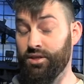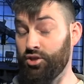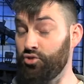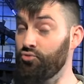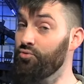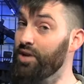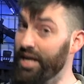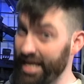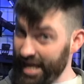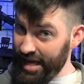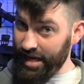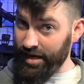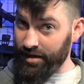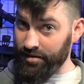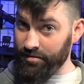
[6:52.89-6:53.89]
you
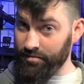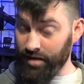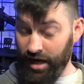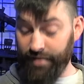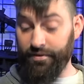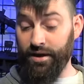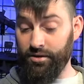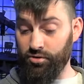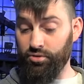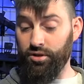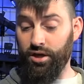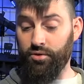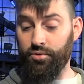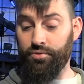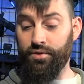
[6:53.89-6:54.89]
can, I've had good
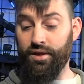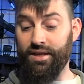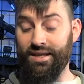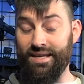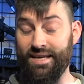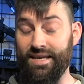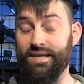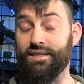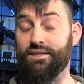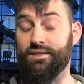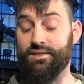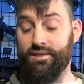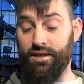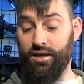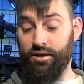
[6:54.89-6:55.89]
luck with it, get
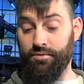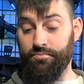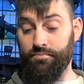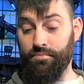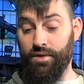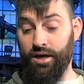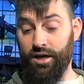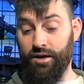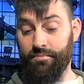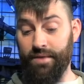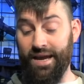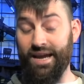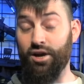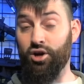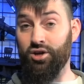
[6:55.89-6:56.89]
some um,
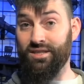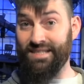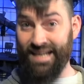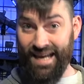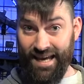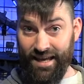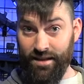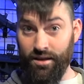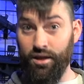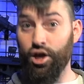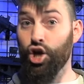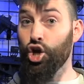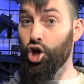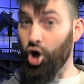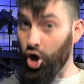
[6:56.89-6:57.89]
AR-10
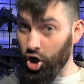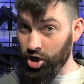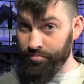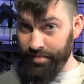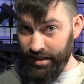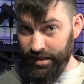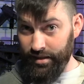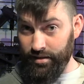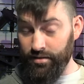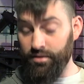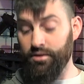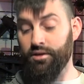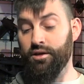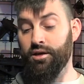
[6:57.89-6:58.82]
carbine